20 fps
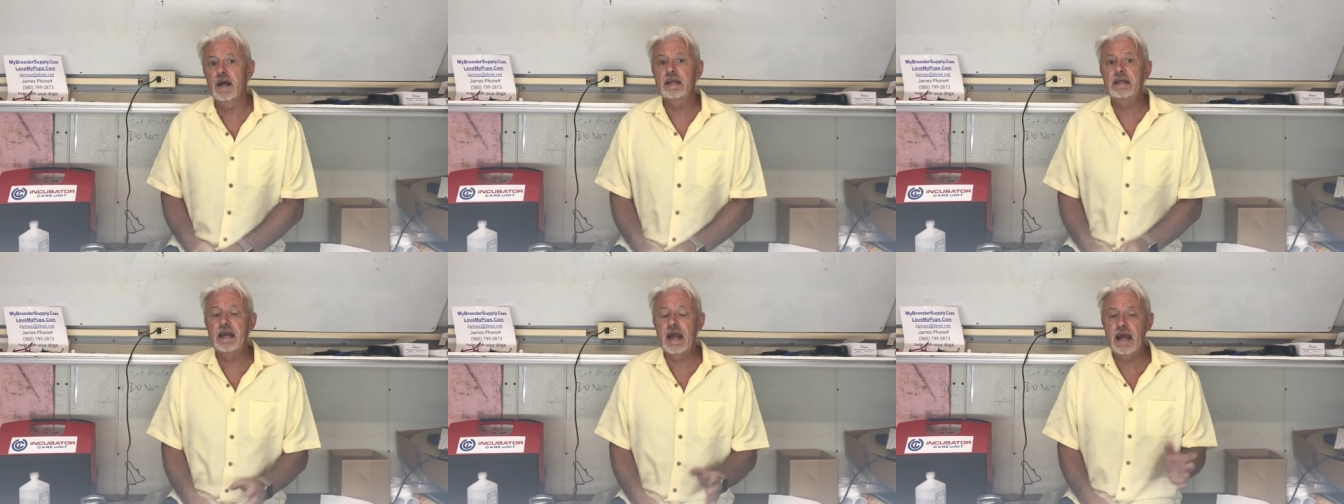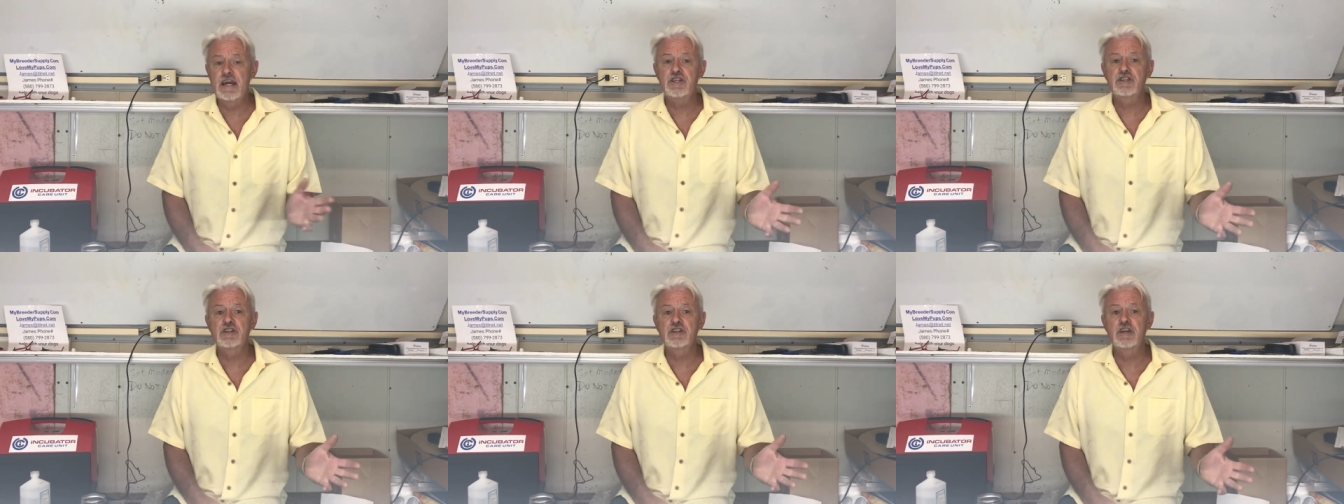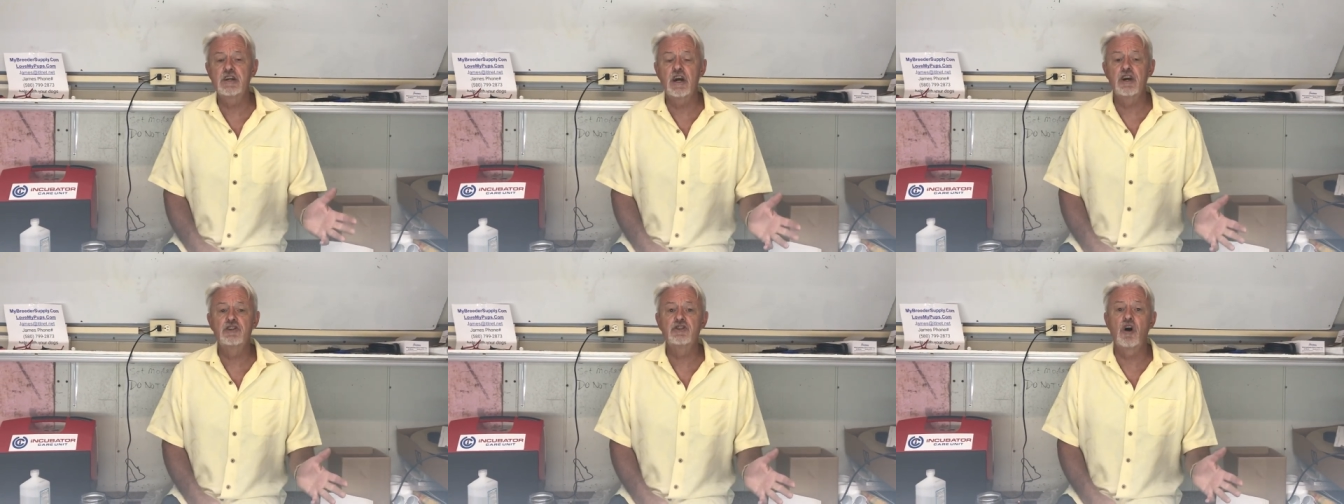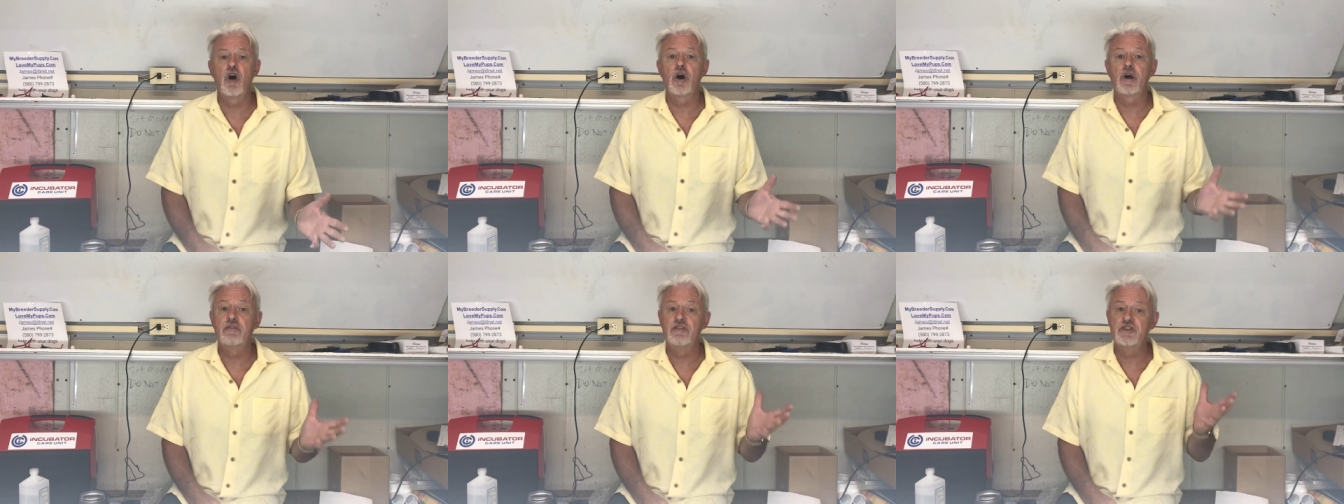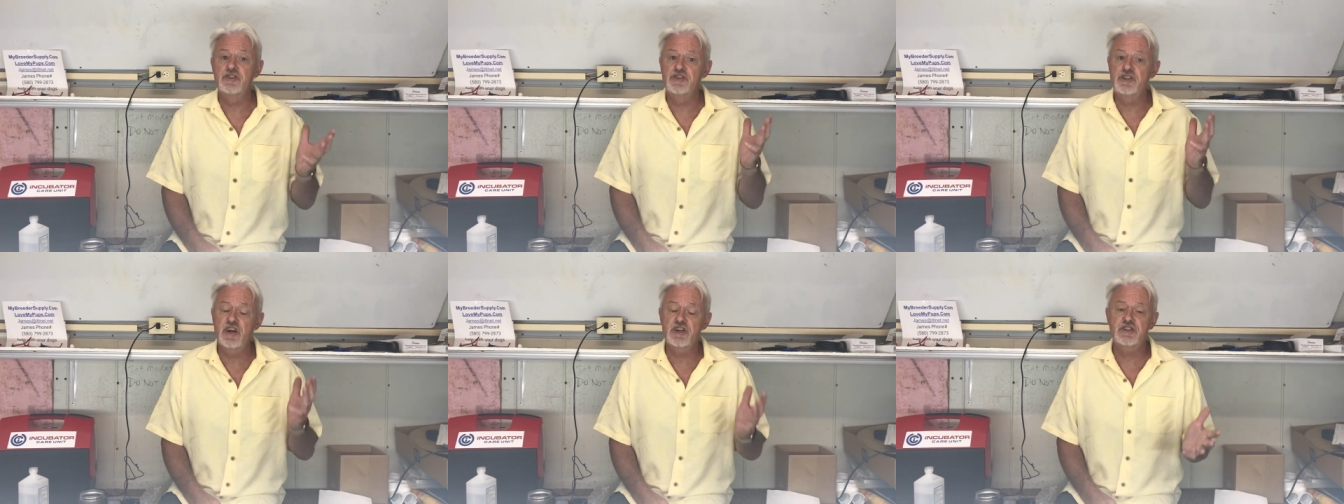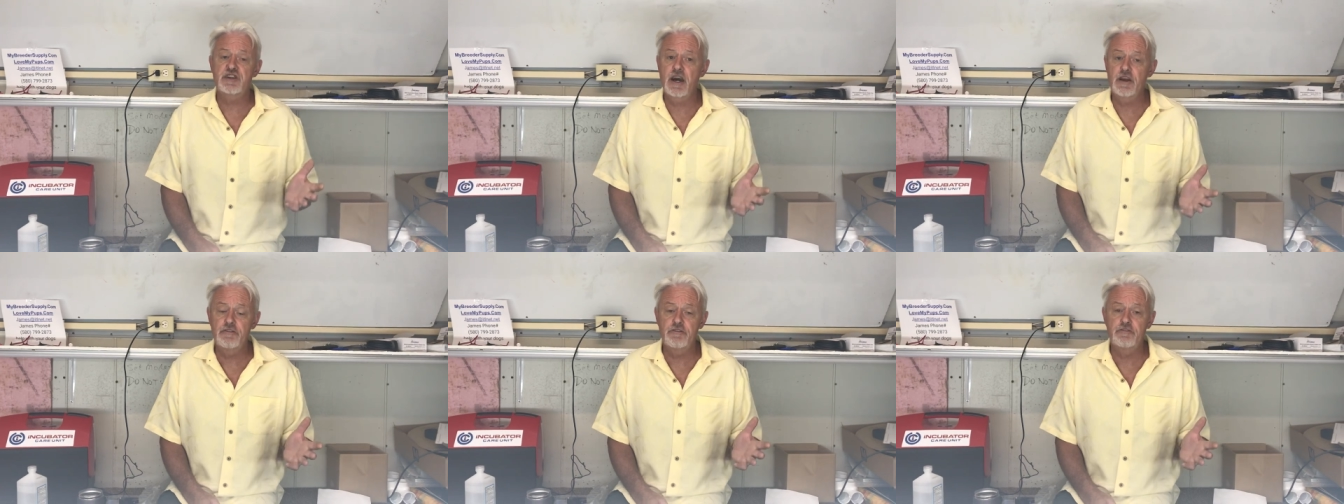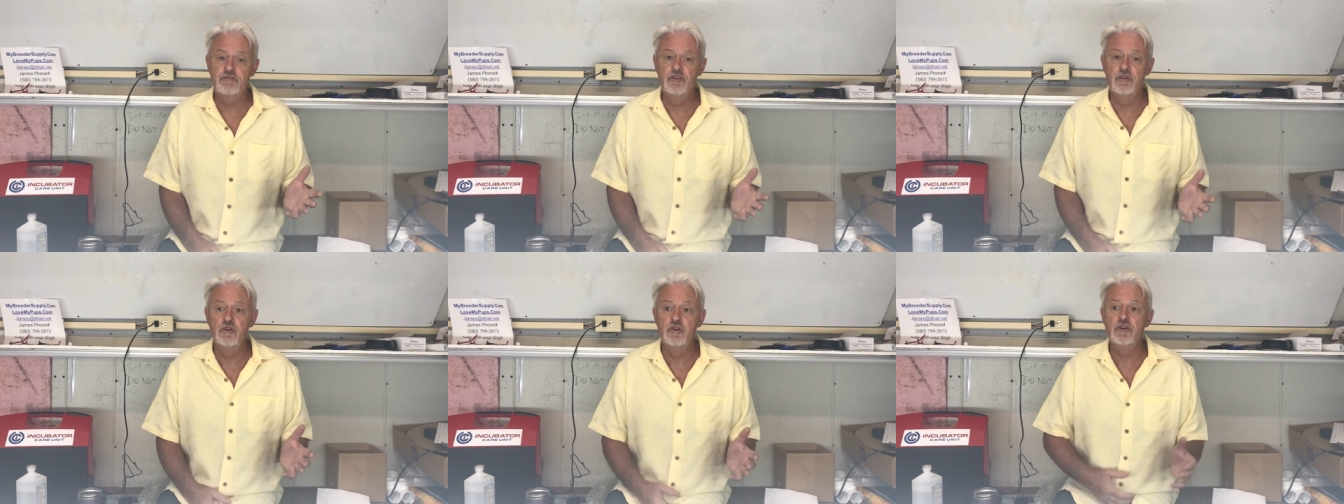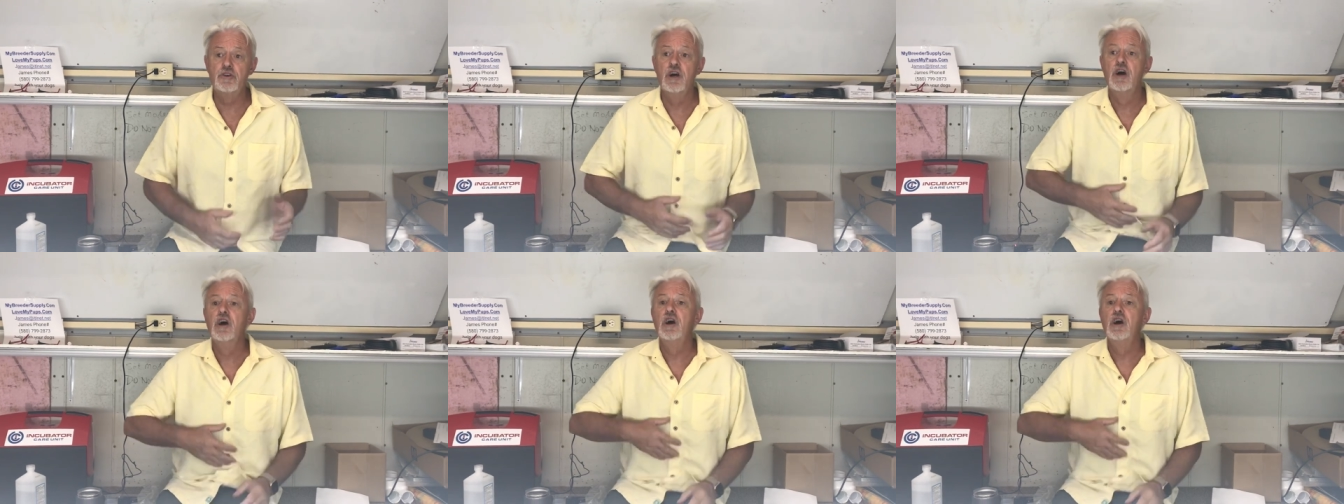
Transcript: occasionally a dog who's just had food